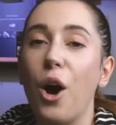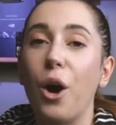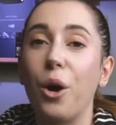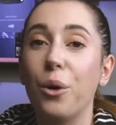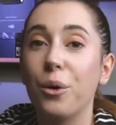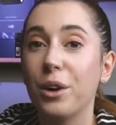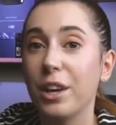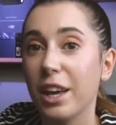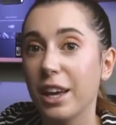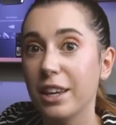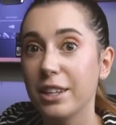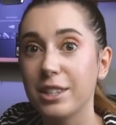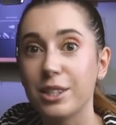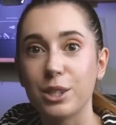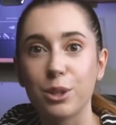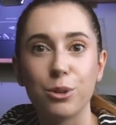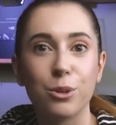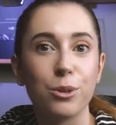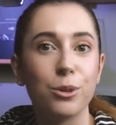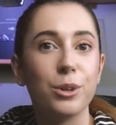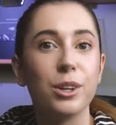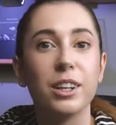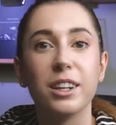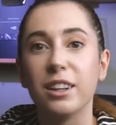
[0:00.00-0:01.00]
Okay,
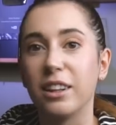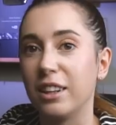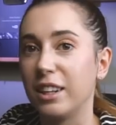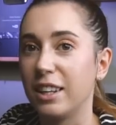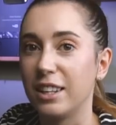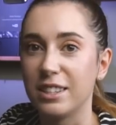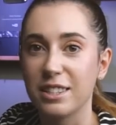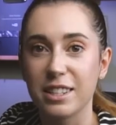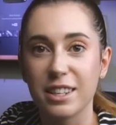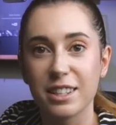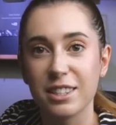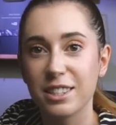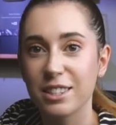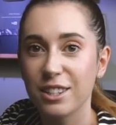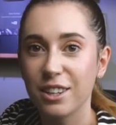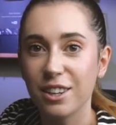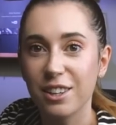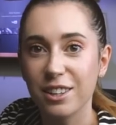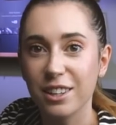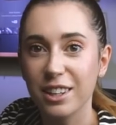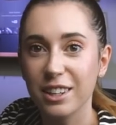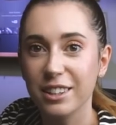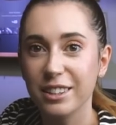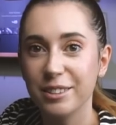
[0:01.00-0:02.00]
so let's get
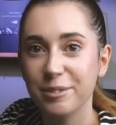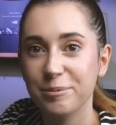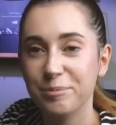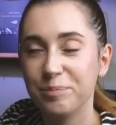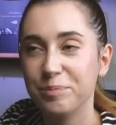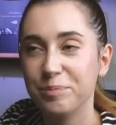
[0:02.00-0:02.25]
started.